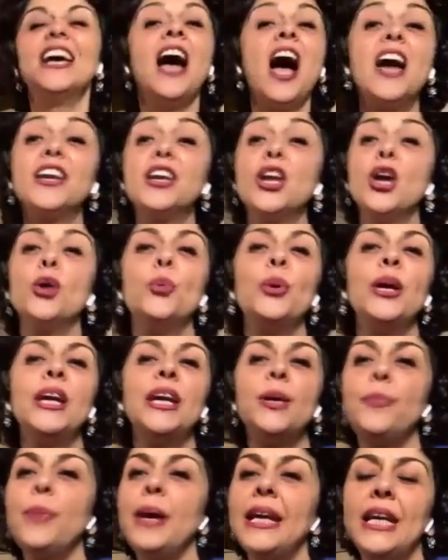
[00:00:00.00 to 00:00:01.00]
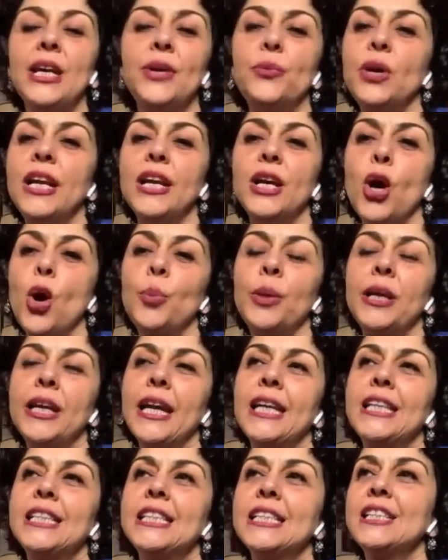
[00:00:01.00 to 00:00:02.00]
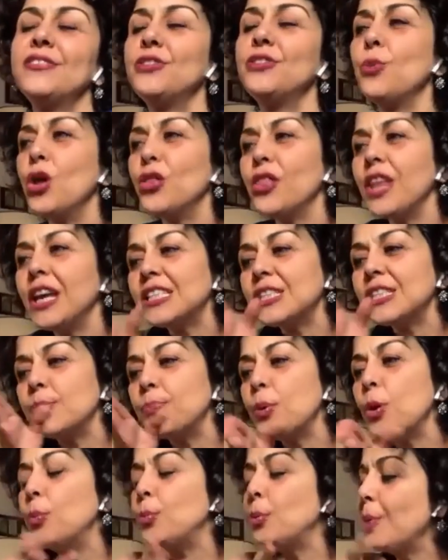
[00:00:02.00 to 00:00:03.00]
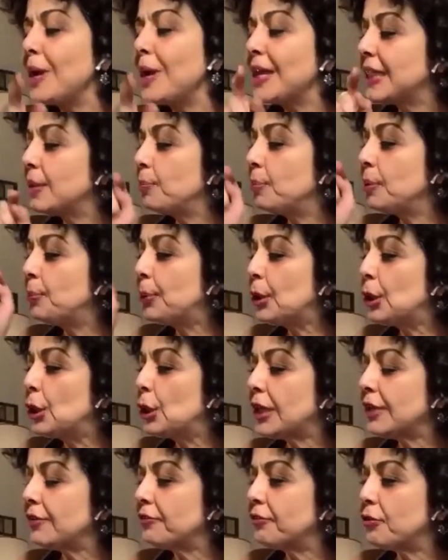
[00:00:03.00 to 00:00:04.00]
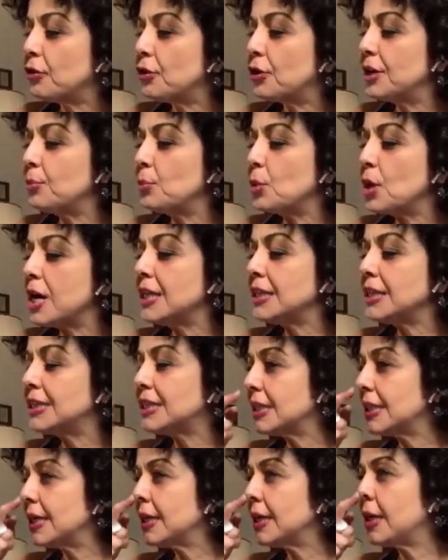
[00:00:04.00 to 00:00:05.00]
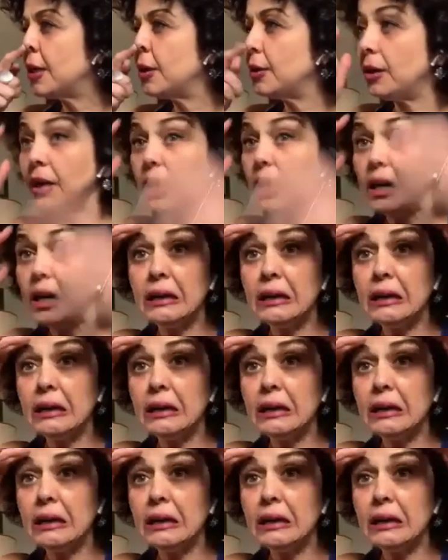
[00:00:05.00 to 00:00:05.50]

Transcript: I know, we can make it really complicated if you want. That's the problem. I think people look at foreign words and they go, oh,